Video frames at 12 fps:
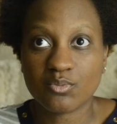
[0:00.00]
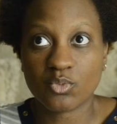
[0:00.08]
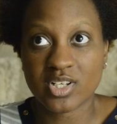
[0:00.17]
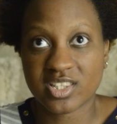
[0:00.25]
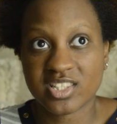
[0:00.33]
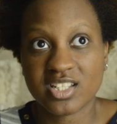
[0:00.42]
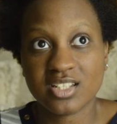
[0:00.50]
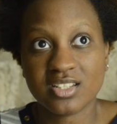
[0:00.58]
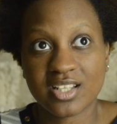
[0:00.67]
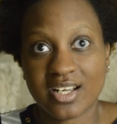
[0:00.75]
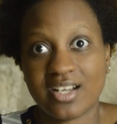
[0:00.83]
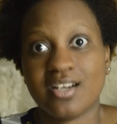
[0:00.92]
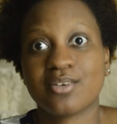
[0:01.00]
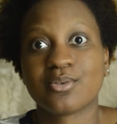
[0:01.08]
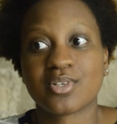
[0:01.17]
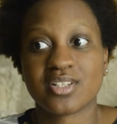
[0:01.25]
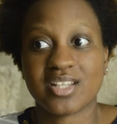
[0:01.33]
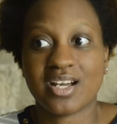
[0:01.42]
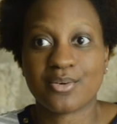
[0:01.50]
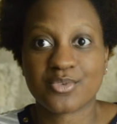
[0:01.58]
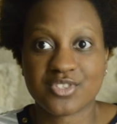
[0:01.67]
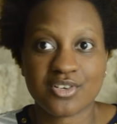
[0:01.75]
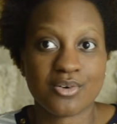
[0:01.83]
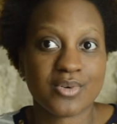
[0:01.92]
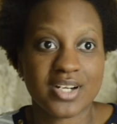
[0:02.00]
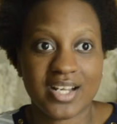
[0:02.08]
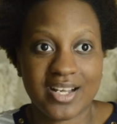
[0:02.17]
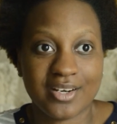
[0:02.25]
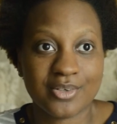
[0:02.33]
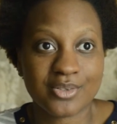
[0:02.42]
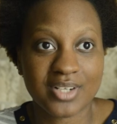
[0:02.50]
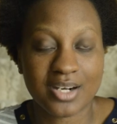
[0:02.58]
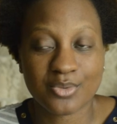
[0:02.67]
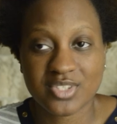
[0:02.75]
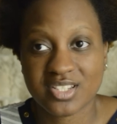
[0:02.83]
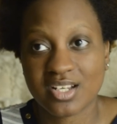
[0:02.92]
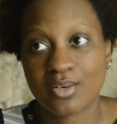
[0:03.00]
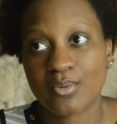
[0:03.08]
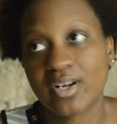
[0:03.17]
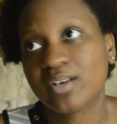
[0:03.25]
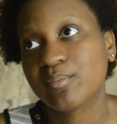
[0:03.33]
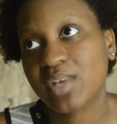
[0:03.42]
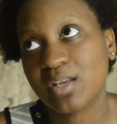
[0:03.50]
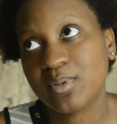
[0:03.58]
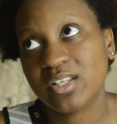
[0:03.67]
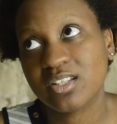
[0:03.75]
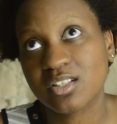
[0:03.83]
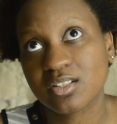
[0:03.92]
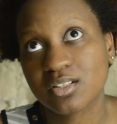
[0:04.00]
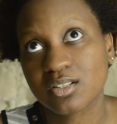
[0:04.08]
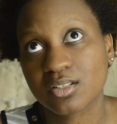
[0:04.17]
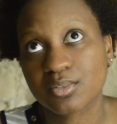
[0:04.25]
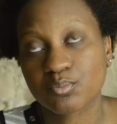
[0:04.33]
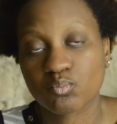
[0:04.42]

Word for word: Within the hour that I was going out, I would say around maybe the